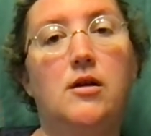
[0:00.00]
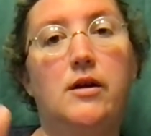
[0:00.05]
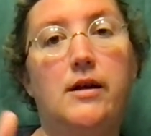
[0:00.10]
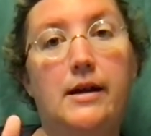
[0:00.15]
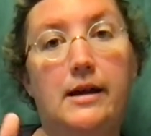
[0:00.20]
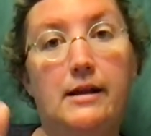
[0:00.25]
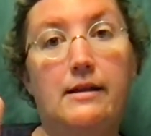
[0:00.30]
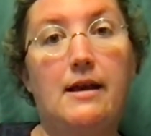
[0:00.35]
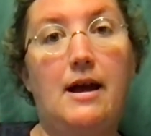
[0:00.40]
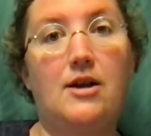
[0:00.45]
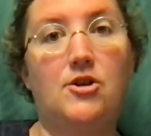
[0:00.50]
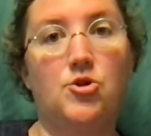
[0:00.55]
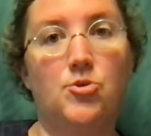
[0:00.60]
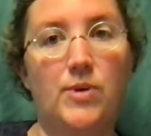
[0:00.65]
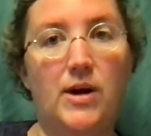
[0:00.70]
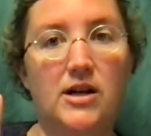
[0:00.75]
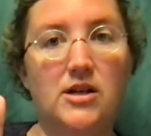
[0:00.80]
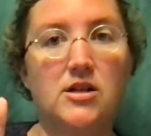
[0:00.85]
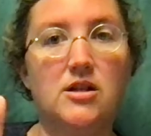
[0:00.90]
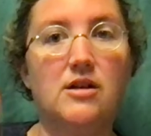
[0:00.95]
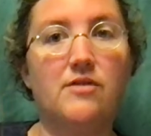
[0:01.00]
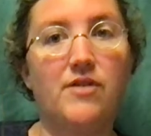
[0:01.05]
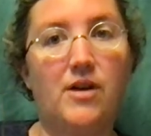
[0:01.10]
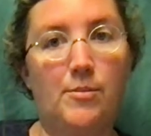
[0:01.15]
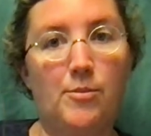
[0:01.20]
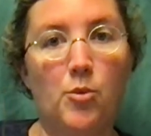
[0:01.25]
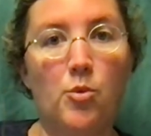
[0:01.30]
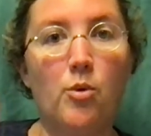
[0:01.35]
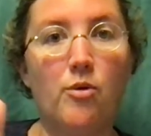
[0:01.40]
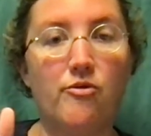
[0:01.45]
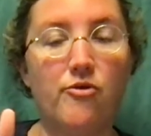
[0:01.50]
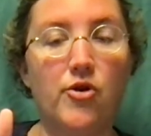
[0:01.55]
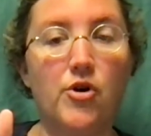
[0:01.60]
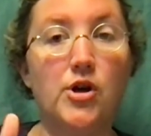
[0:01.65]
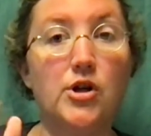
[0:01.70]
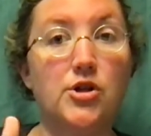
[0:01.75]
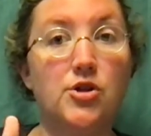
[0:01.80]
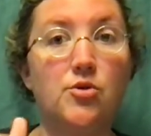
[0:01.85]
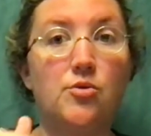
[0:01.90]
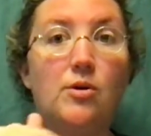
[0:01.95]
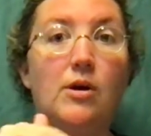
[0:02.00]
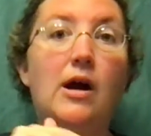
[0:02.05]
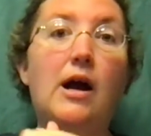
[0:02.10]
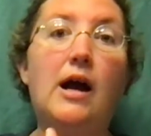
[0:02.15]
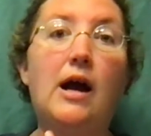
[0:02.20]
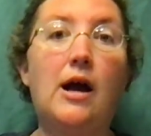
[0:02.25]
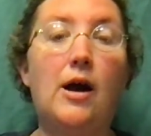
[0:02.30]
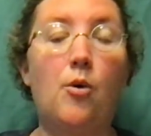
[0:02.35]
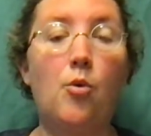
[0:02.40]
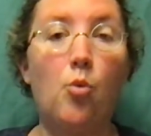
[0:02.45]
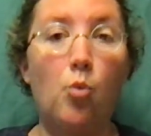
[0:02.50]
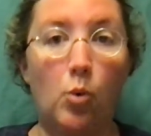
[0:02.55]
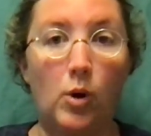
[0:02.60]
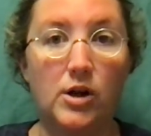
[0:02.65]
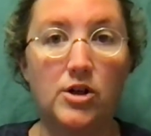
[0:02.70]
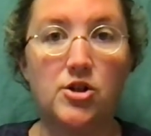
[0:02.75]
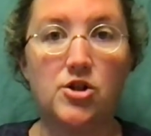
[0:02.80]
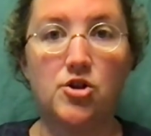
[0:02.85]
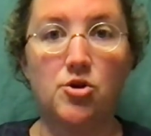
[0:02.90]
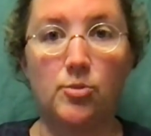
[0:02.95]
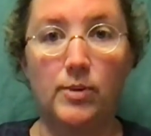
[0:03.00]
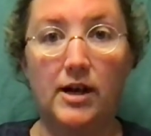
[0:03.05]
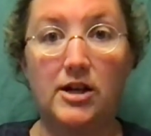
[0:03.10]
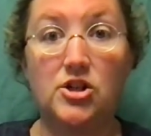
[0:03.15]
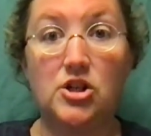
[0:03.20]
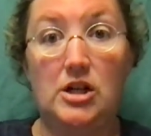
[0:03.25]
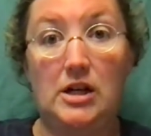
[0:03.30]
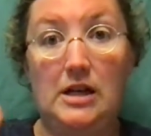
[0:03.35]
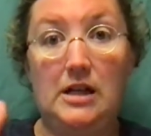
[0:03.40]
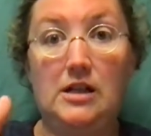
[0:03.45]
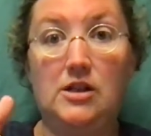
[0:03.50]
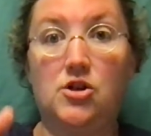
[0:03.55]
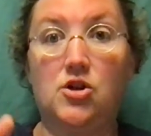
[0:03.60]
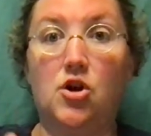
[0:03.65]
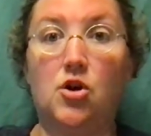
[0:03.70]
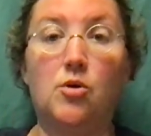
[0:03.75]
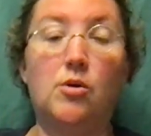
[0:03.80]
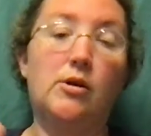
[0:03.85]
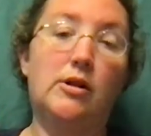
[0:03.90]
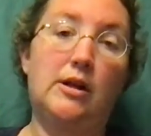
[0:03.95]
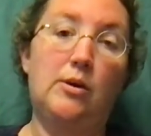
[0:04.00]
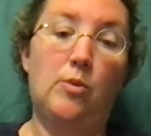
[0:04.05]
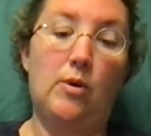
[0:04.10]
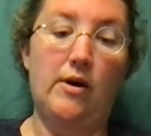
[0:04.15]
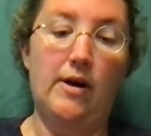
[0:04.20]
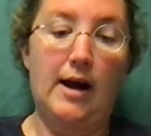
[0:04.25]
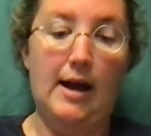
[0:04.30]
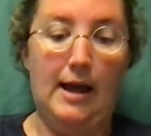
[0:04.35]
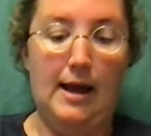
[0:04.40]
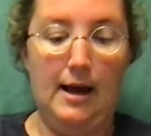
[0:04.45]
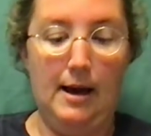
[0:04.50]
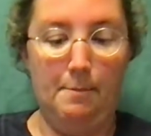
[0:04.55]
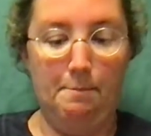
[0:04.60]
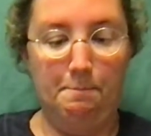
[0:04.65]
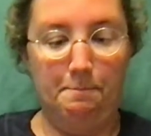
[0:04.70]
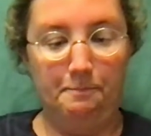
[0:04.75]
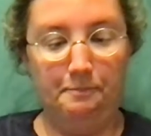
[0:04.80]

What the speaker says: in that direction if I'm referring to which direction it is currently where I am.